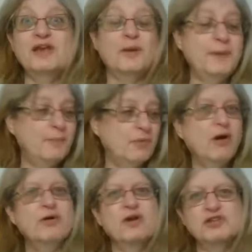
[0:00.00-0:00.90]
you know, people,
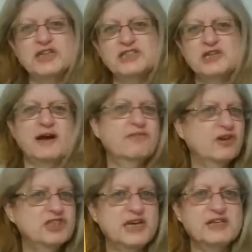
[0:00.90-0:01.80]
oh, we've got to change your life,
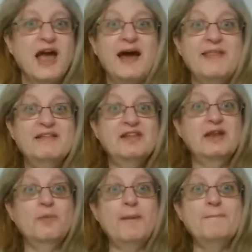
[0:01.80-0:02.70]
got to change. And then
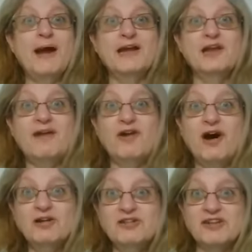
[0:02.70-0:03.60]
suddenly, wham, bang, you have a
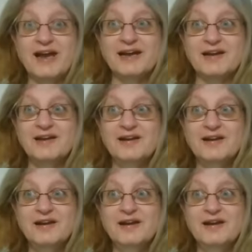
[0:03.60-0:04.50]
heart attack.
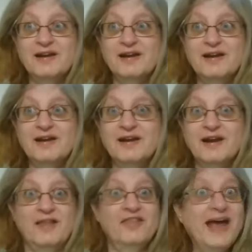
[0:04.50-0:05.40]

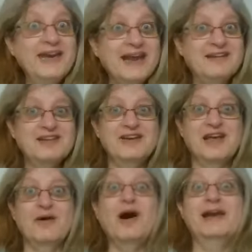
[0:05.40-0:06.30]
Then they suddenly
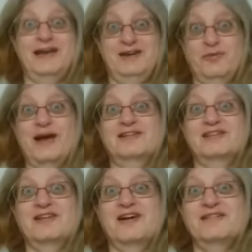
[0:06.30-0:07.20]
go, I need to
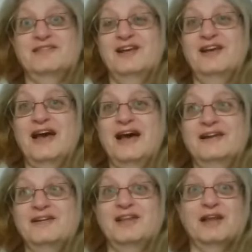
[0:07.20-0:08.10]
exercise
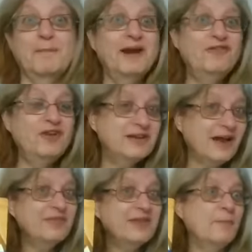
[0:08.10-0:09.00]
and think. But if you'd
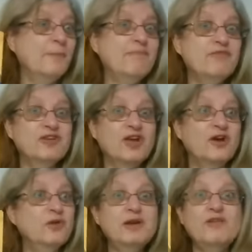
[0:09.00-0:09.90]
done that months ago,
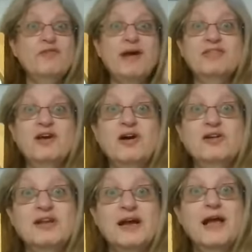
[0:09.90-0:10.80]
you would never have had the
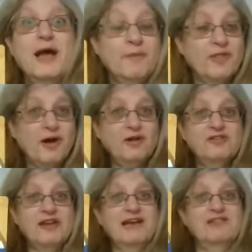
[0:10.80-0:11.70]
heart attack. But the
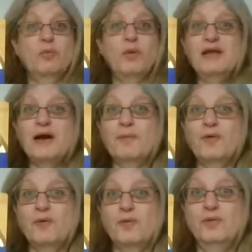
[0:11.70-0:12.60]
heart attack is a wake-up
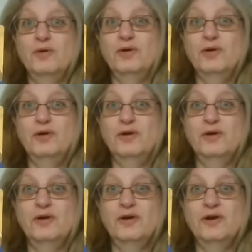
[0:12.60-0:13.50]
call,
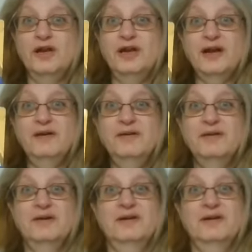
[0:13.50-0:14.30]
you know.